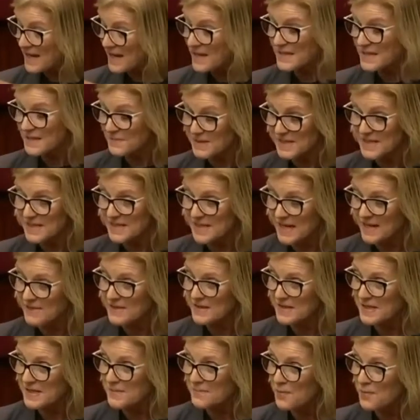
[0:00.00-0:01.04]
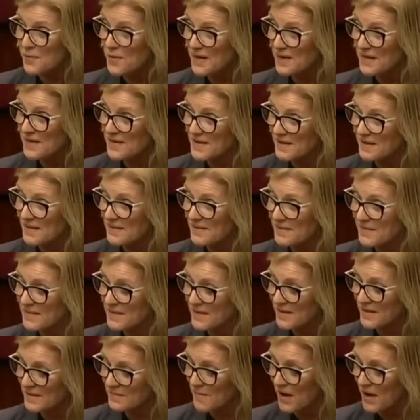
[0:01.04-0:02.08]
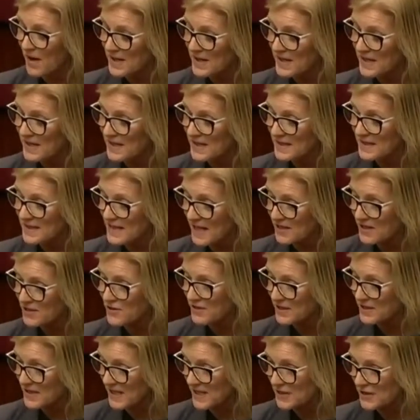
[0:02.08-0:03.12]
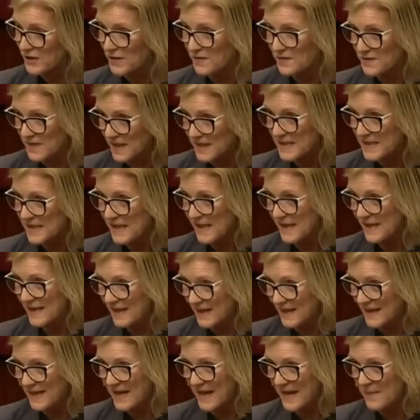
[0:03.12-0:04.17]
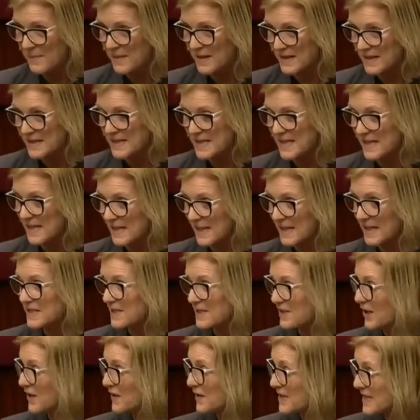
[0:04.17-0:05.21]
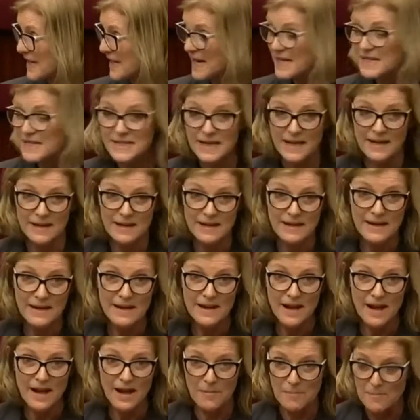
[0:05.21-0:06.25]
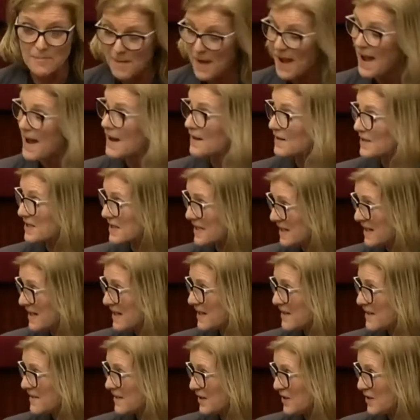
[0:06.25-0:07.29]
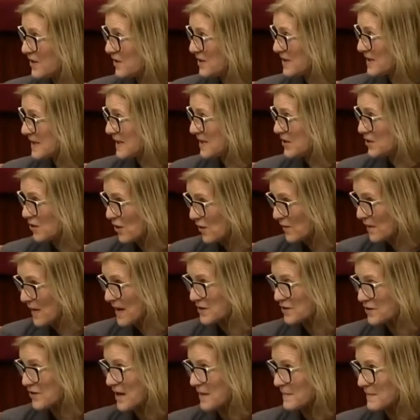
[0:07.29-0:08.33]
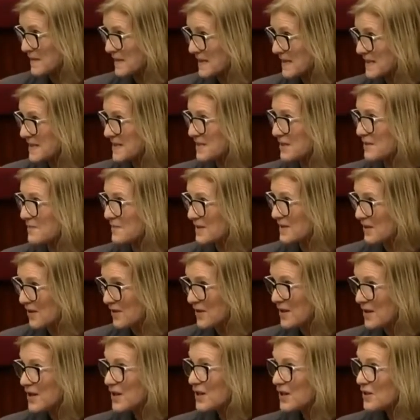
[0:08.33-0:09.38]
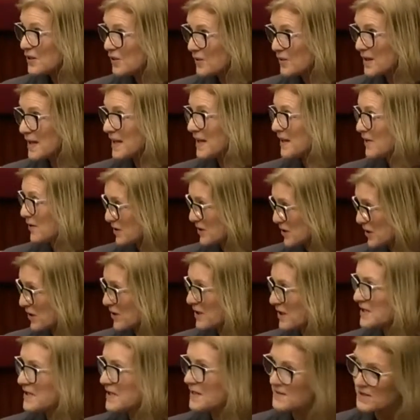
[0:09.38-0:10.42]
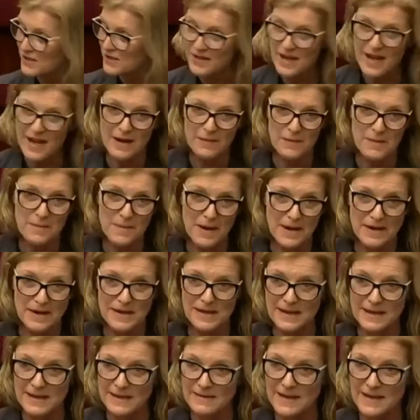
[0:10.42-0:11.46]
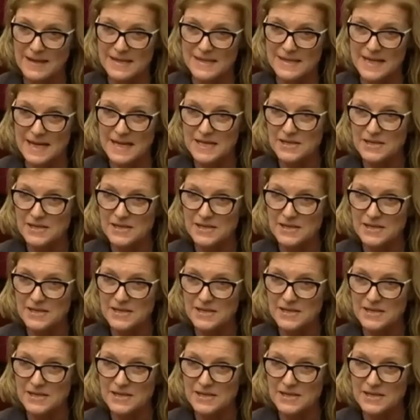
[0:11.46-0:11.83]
take Mr Davis's point that Mikey touch on, touch off does enable us to collect a lot of data about the usage of our tram system. So looking at alternatives on how we might collect that